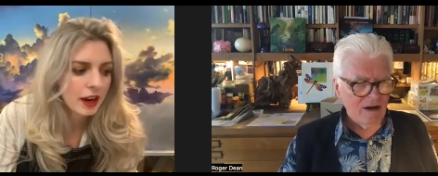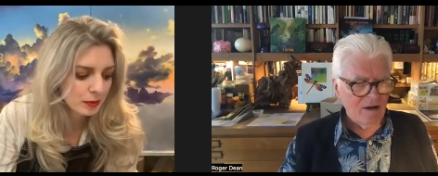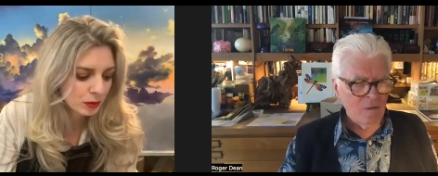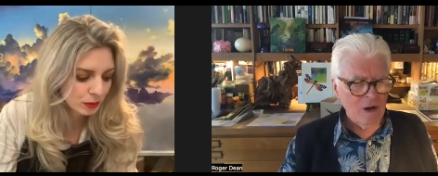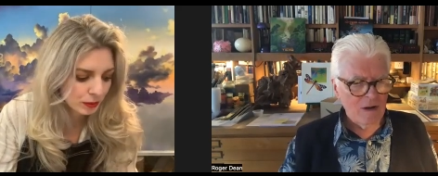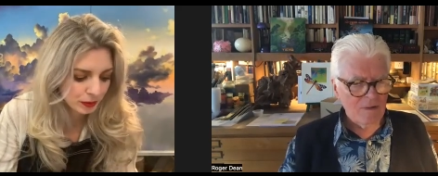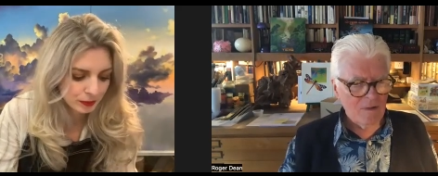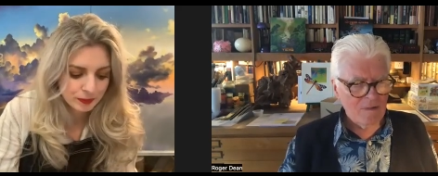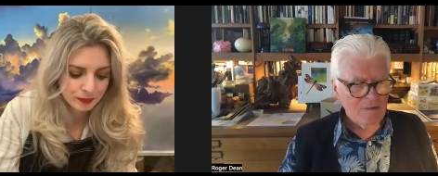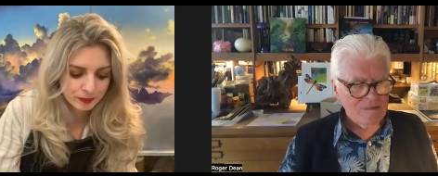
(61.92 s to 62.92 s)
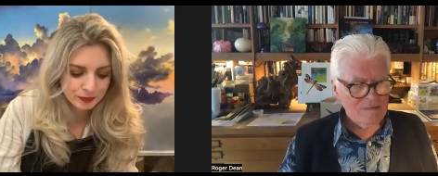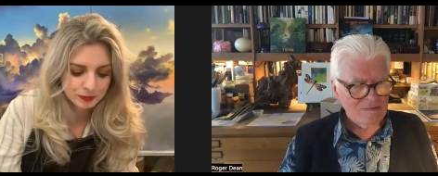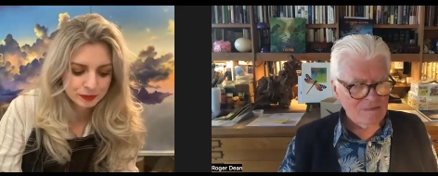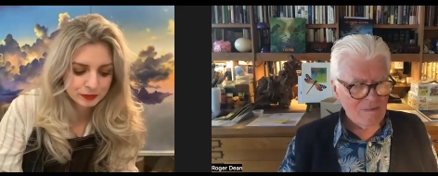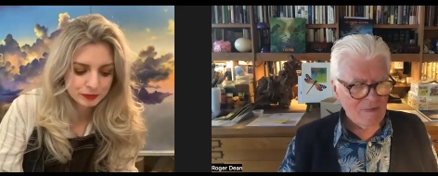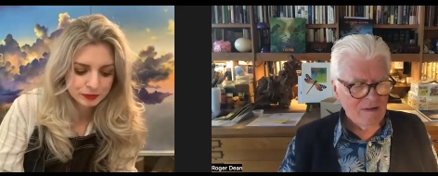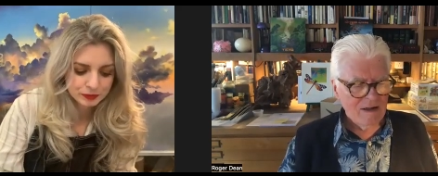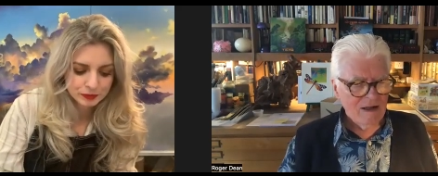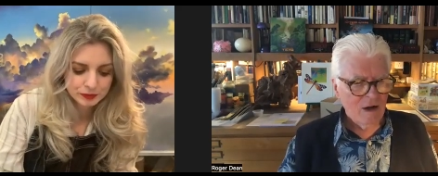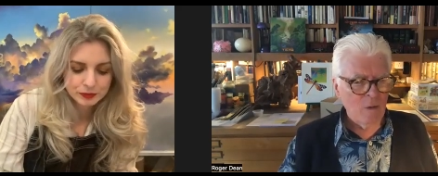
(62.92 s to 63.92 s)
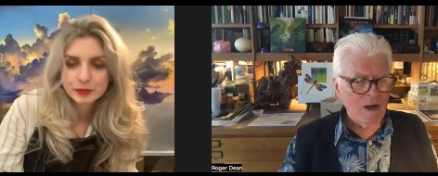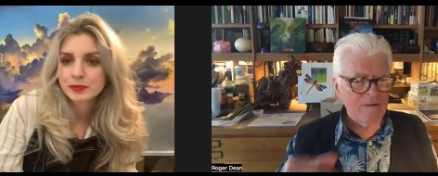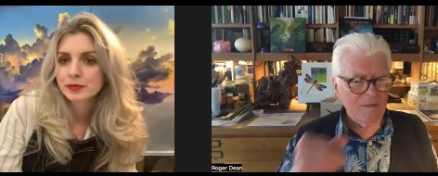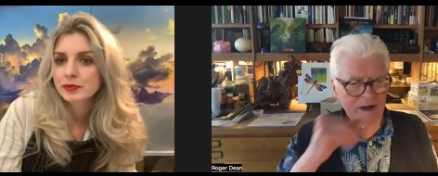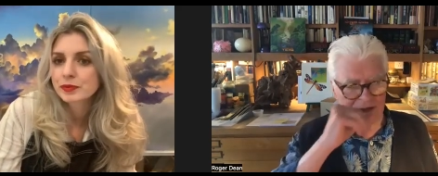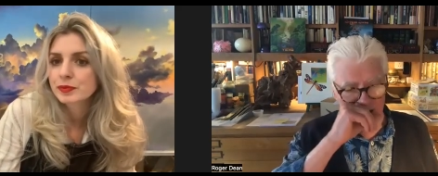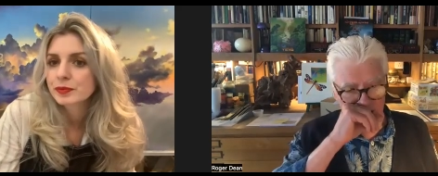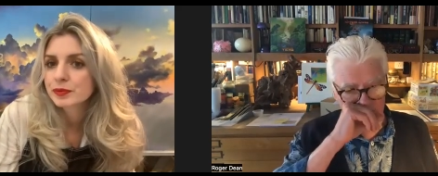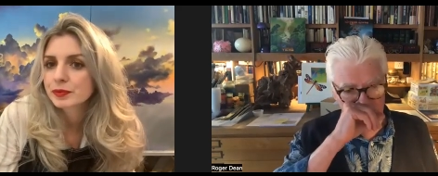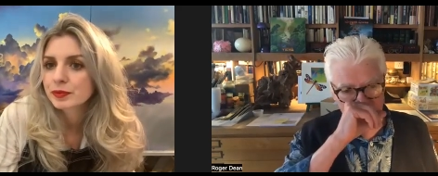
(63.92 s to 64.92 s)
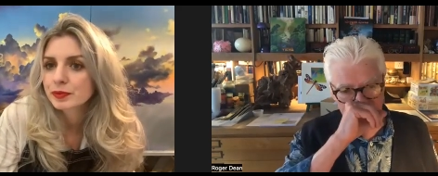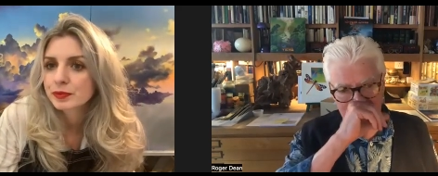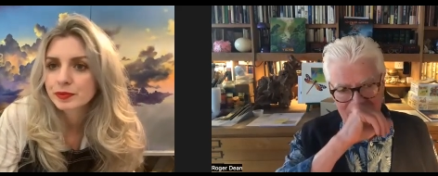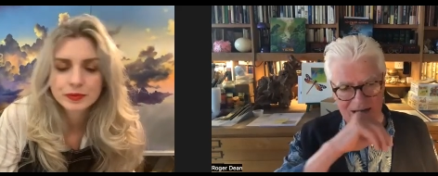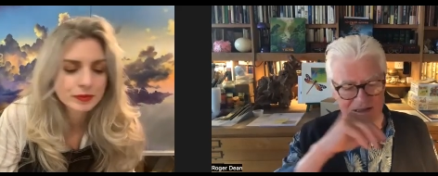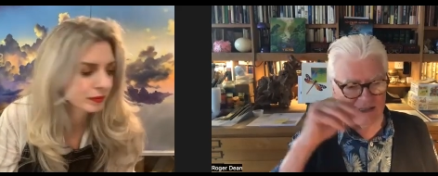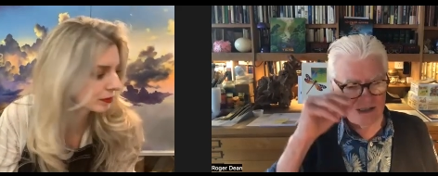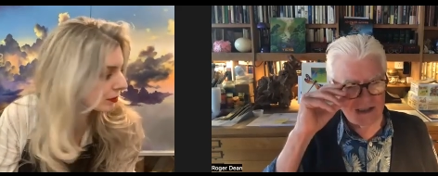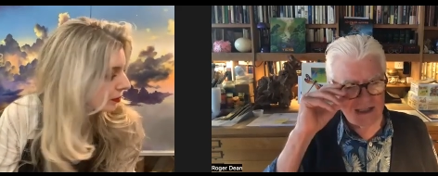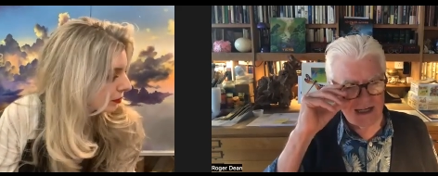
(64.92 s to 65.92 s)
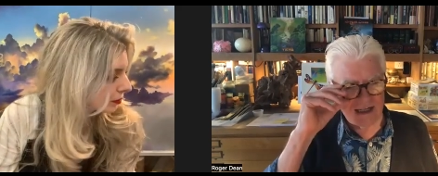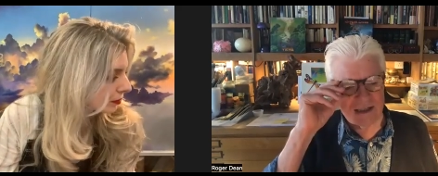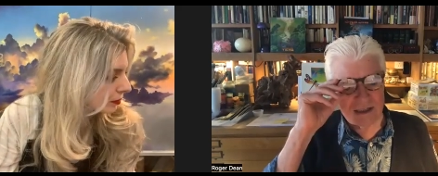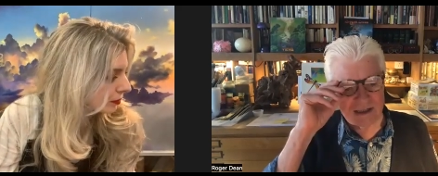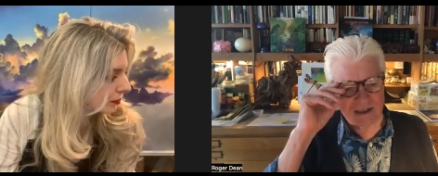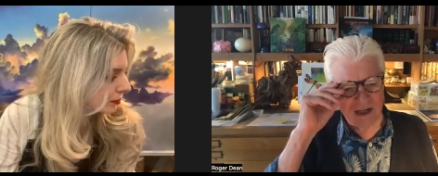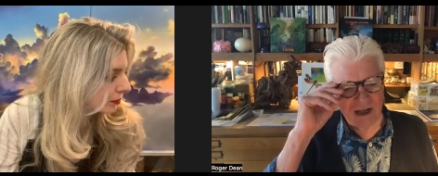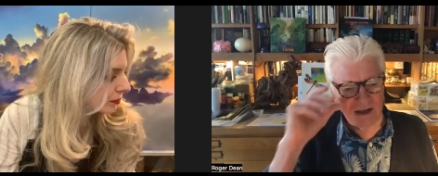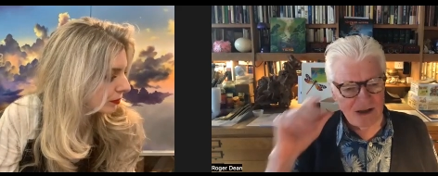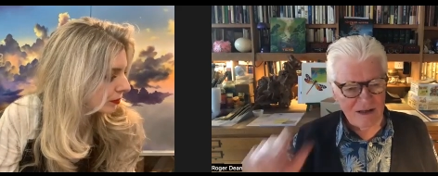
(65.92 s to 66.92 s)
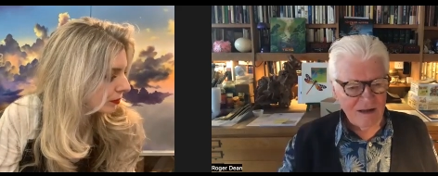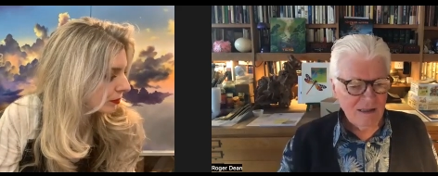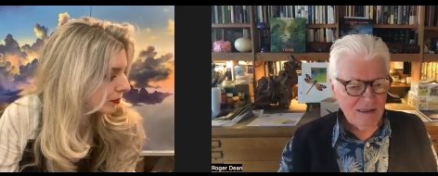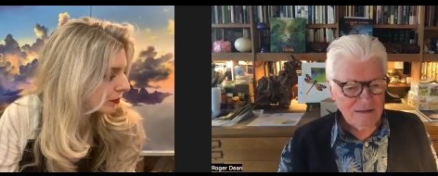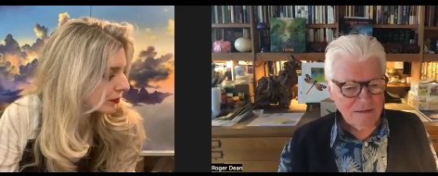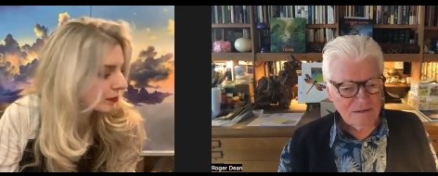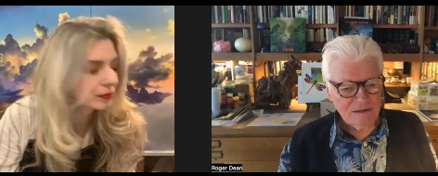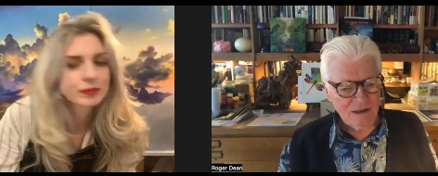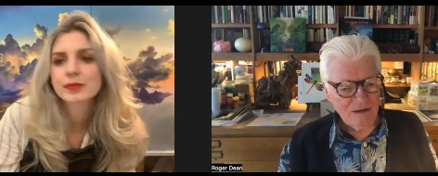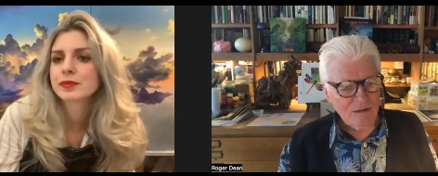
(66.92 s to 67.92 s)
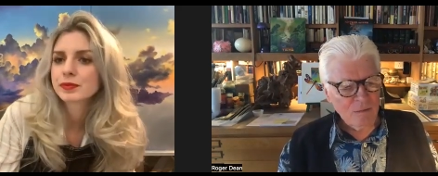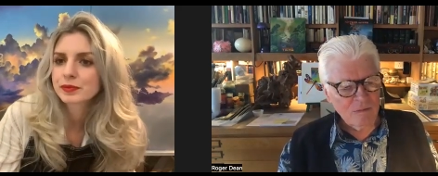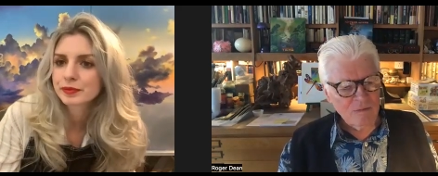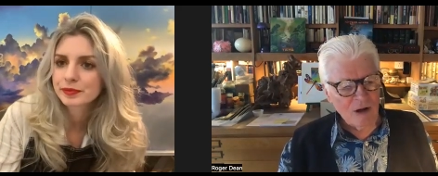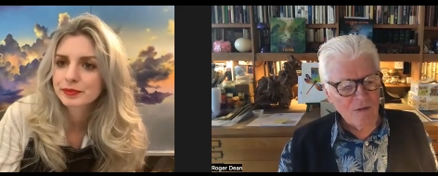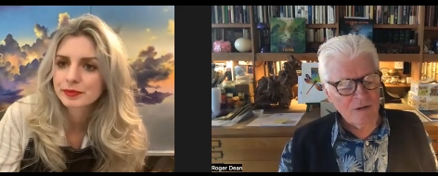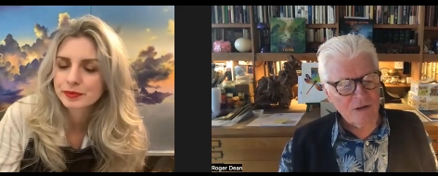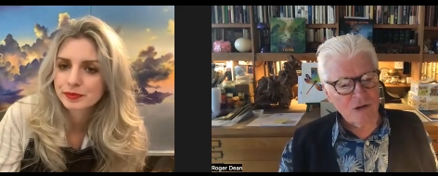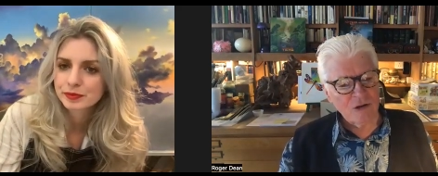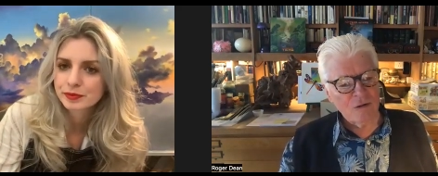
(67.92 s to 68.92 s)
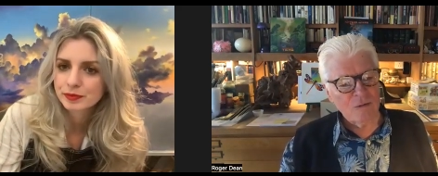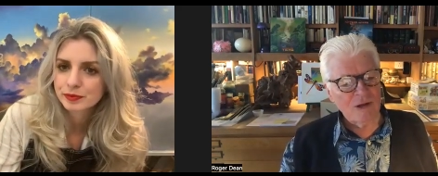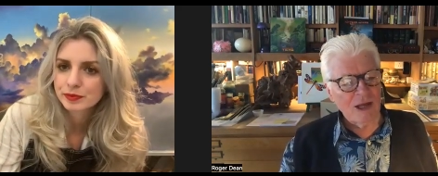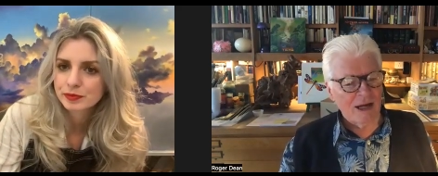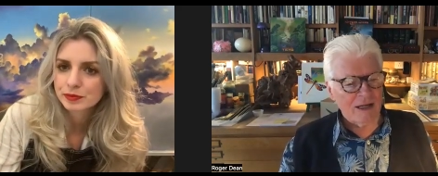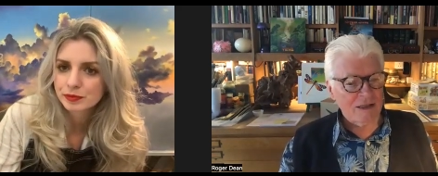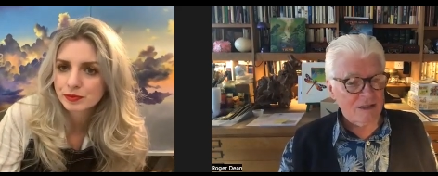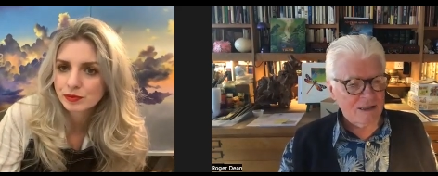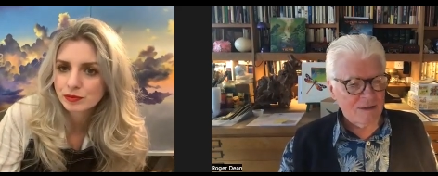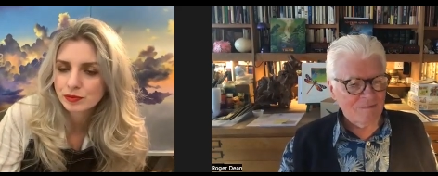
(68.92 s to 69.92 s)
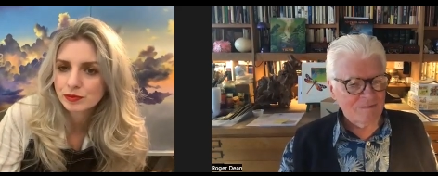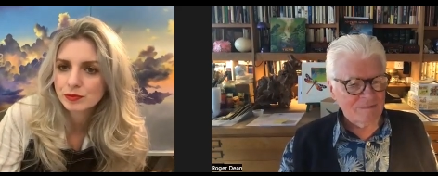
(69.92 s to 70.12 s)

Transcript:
Speaker 1: uh, hmm. a week Monday, I'm flying out to the States to start the, on the tour with Yes.